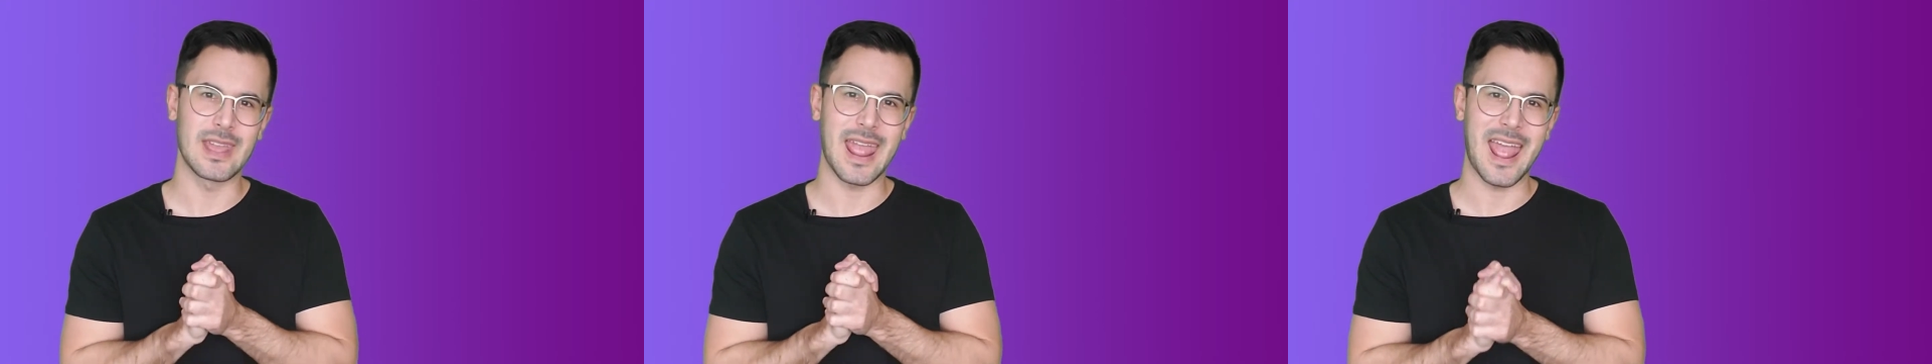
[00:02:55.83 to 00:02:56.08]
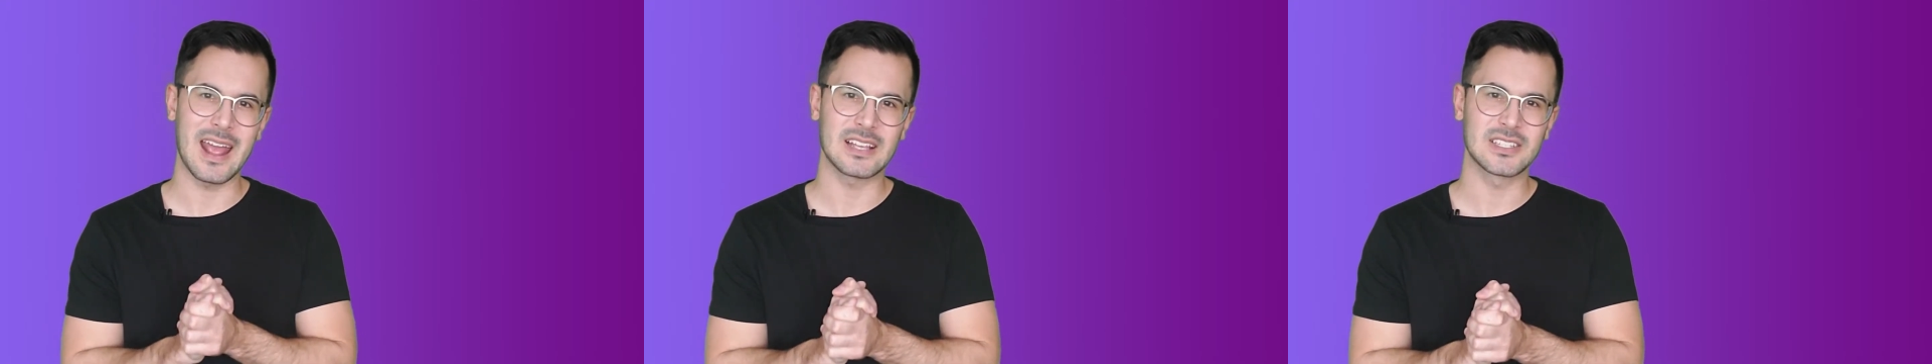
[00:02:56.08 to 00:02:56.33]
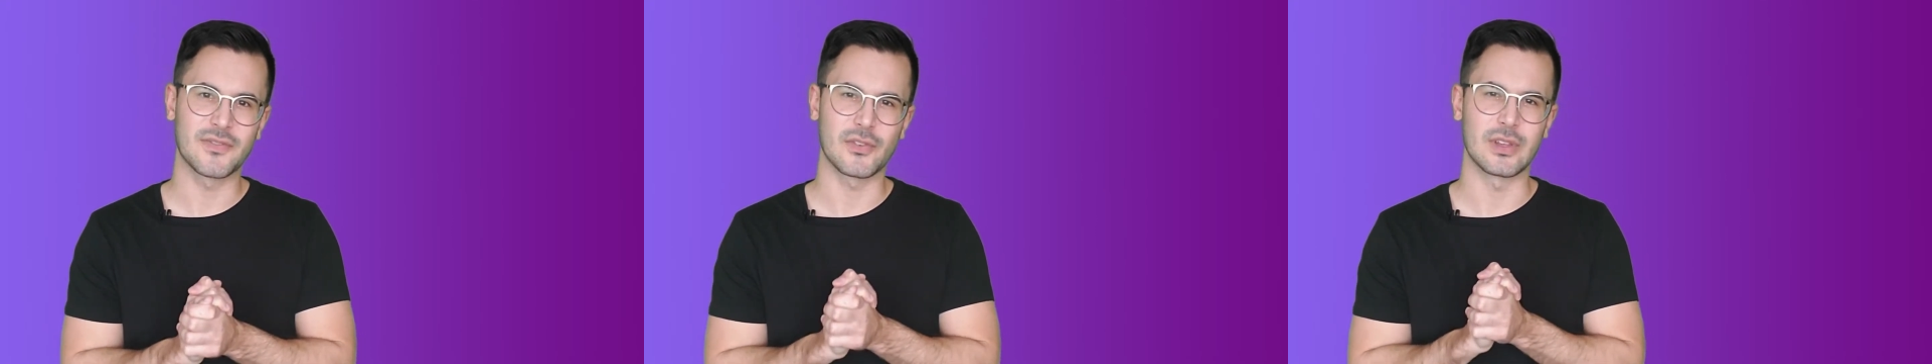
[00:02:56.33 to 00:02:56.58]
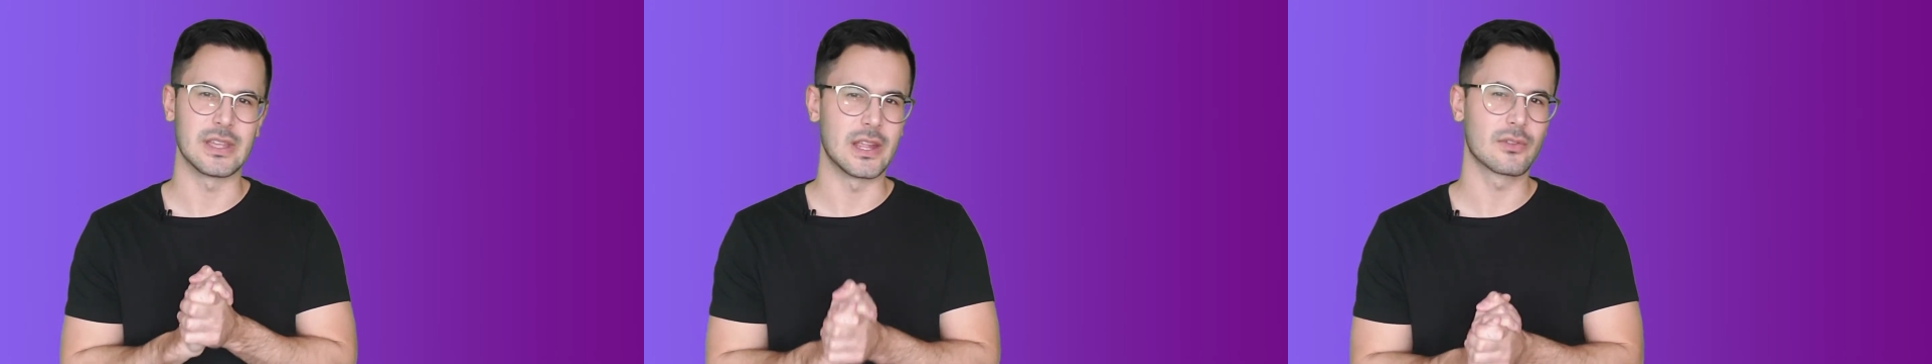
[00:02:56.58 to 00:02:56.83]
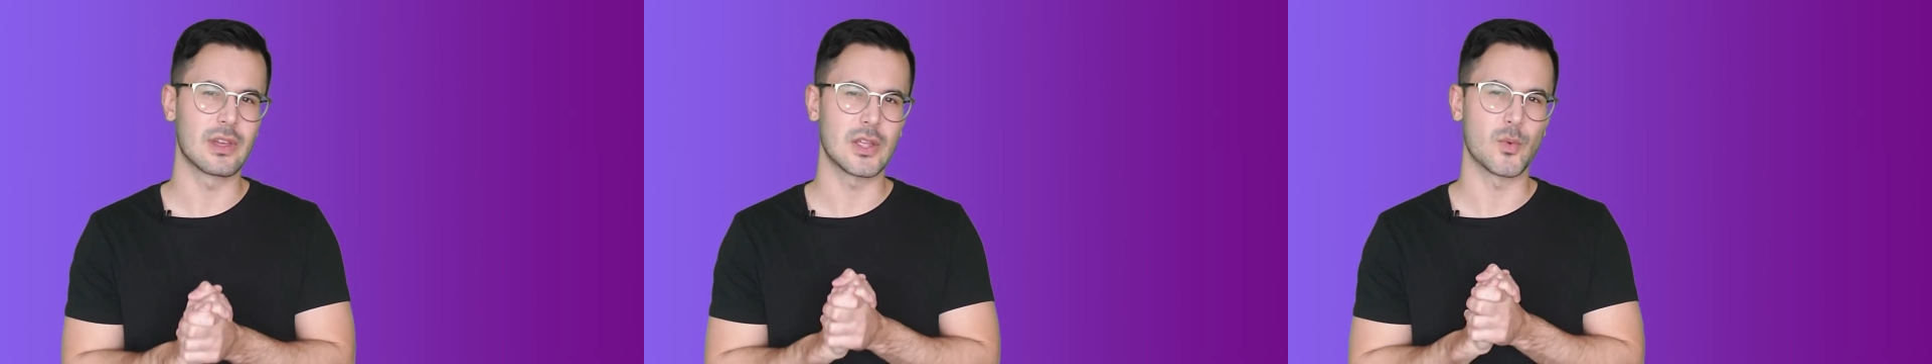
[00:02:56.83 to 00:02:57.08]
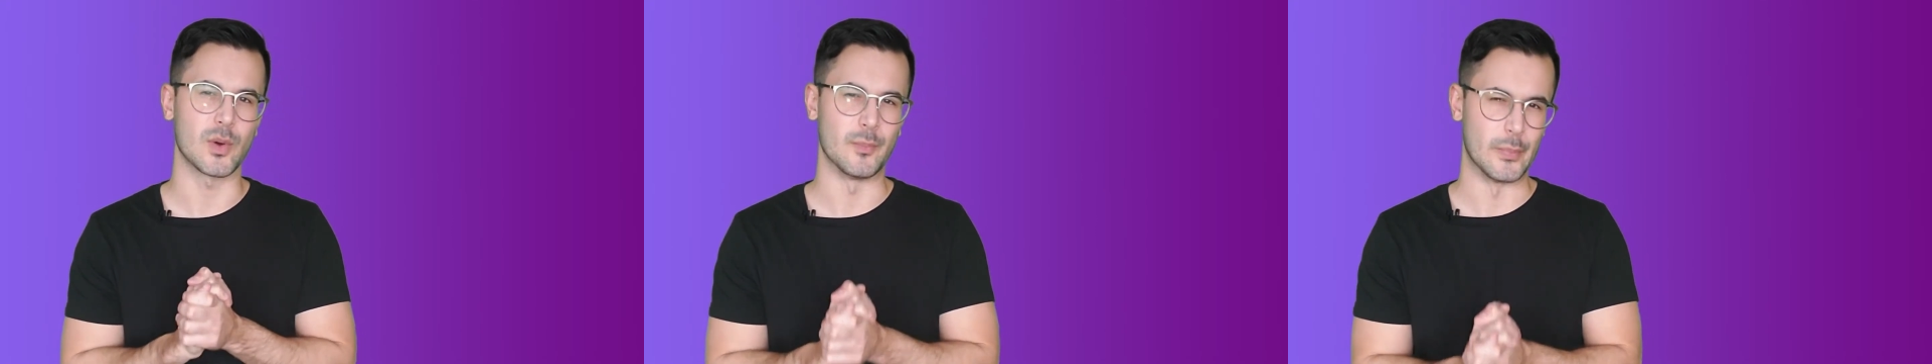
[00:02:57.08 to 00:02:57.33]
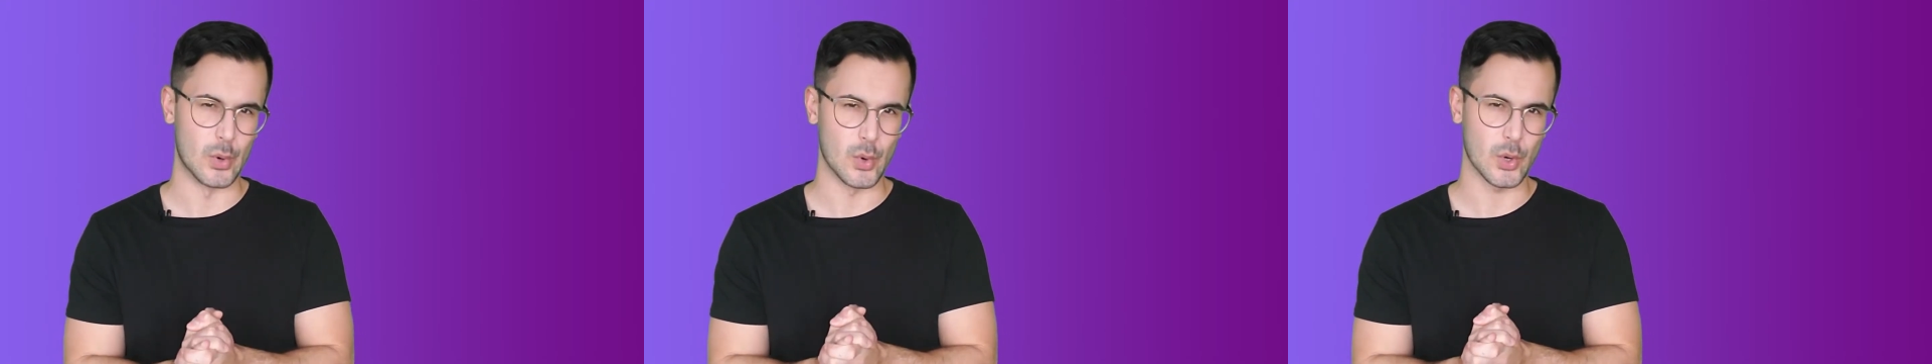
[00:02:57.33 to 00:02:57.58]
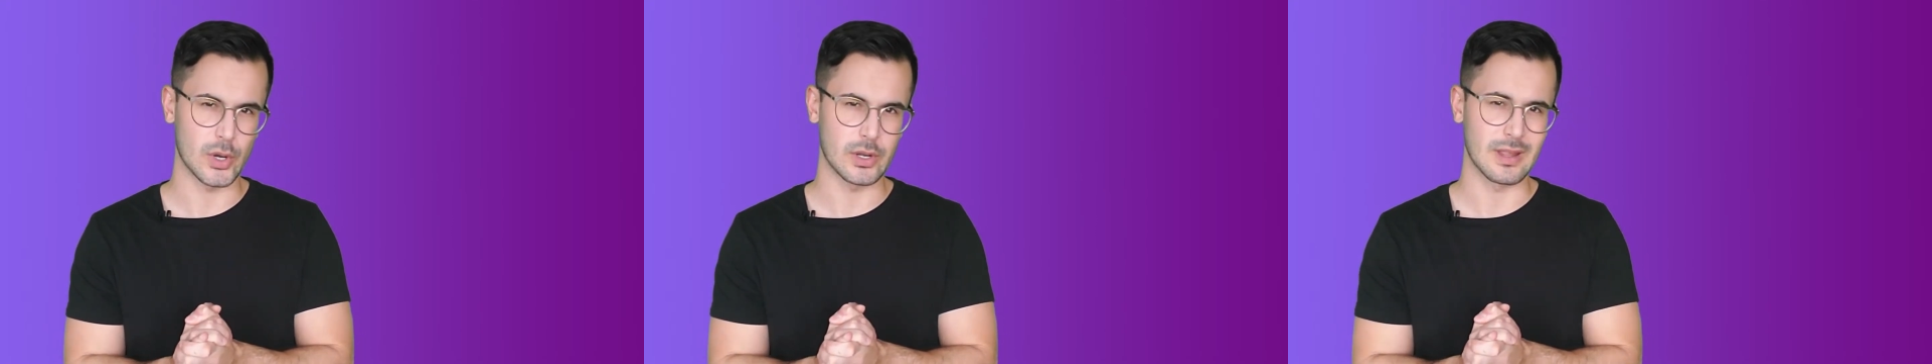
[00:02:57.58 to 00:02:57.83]
they ask for the year that you were
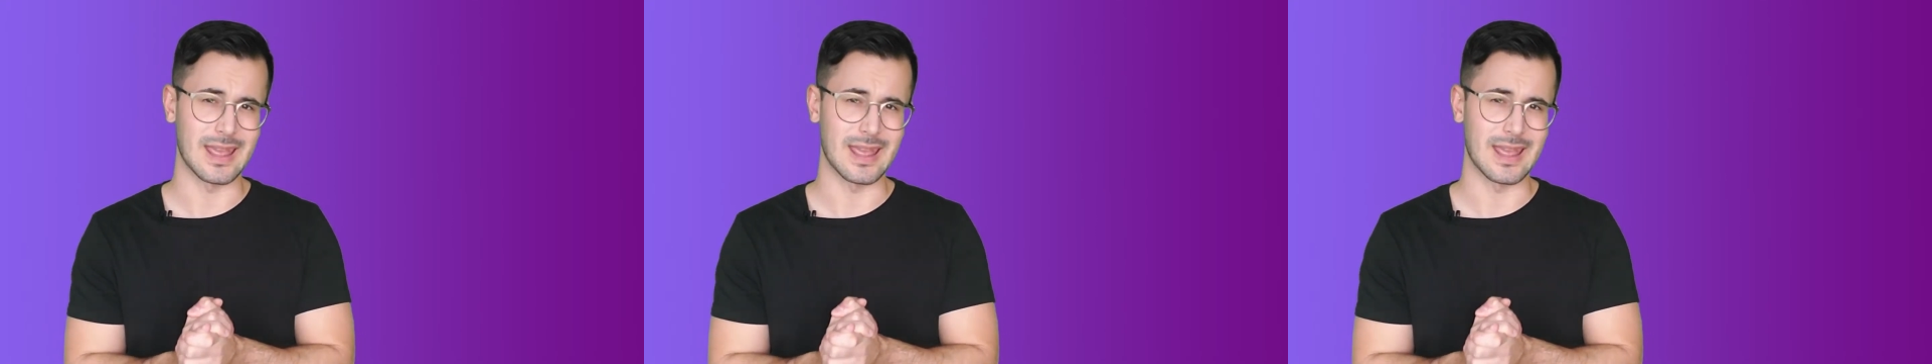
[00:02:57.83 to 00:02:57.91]
born